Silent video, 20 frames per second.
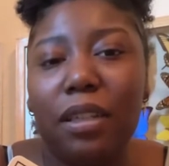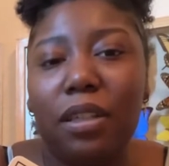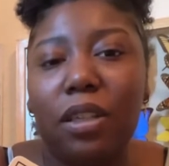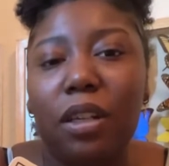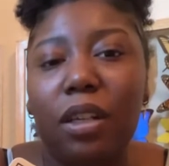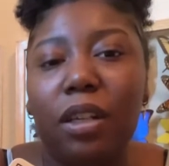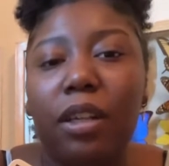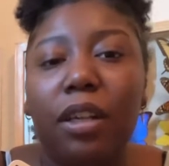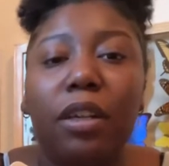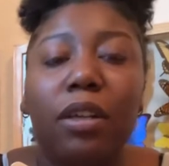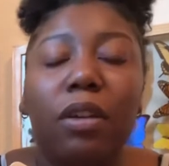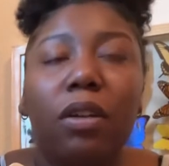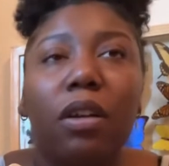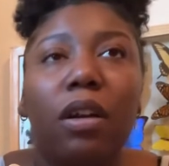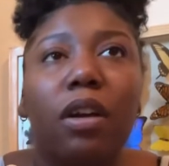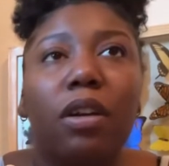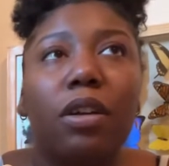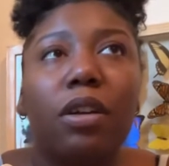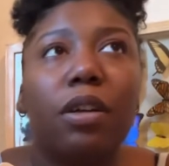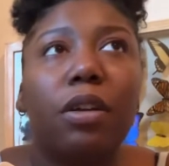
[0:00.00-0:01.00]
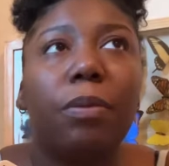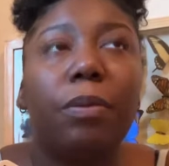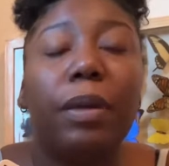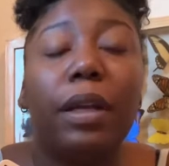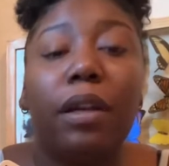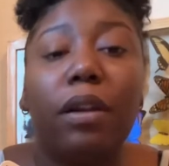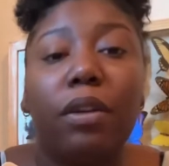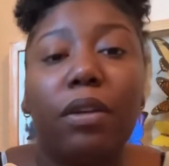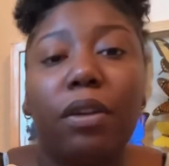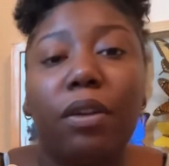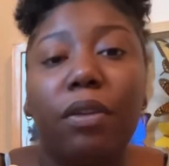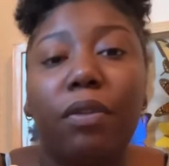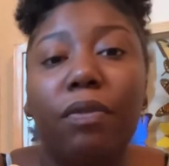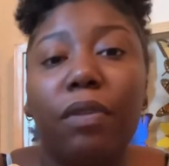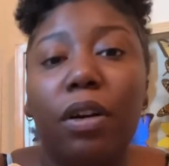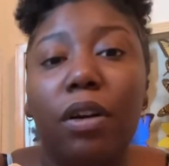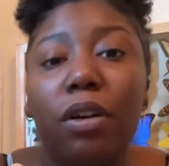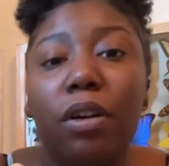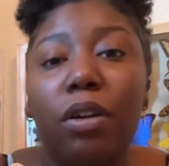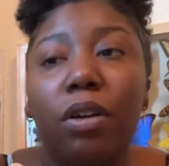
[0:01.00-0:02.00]
So you're no longer being on your
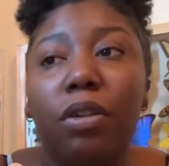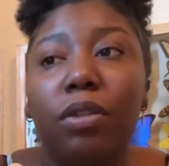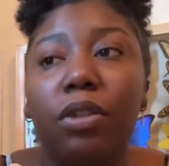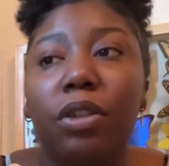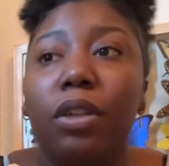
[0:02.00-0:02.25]
phone.